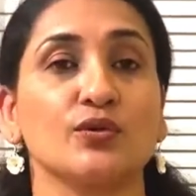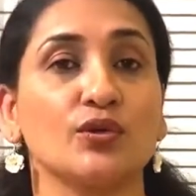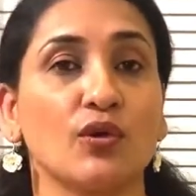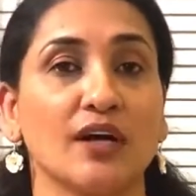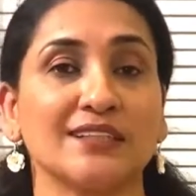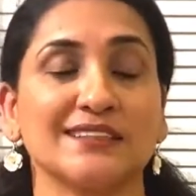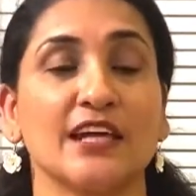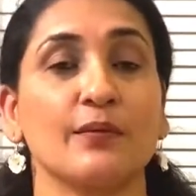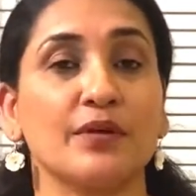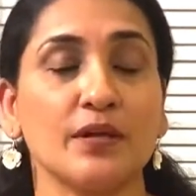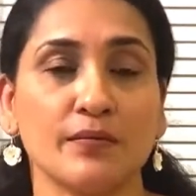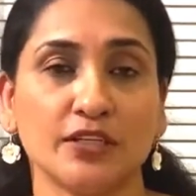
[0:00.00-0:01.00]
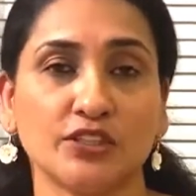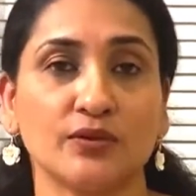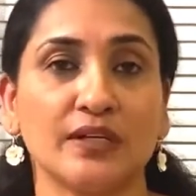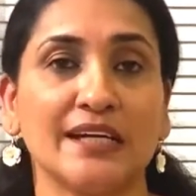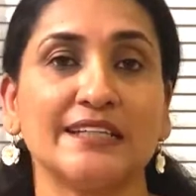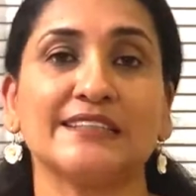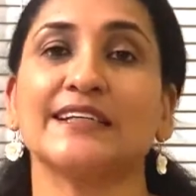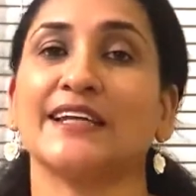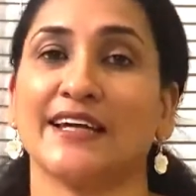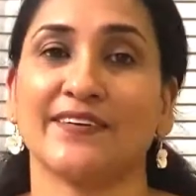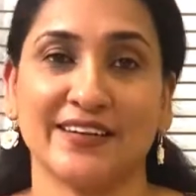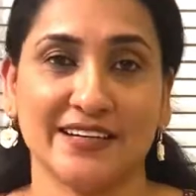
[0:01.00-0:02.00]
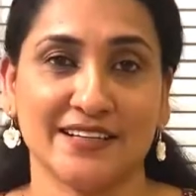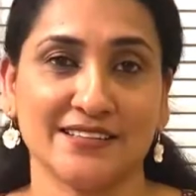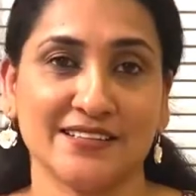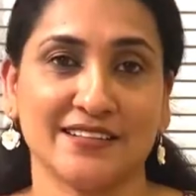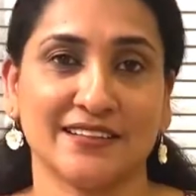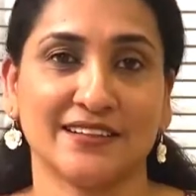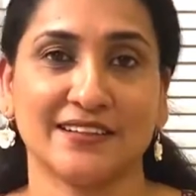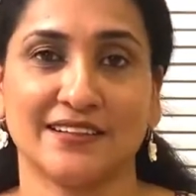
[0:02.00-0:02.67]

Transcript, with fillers: could cause like premature aging like wrinkles.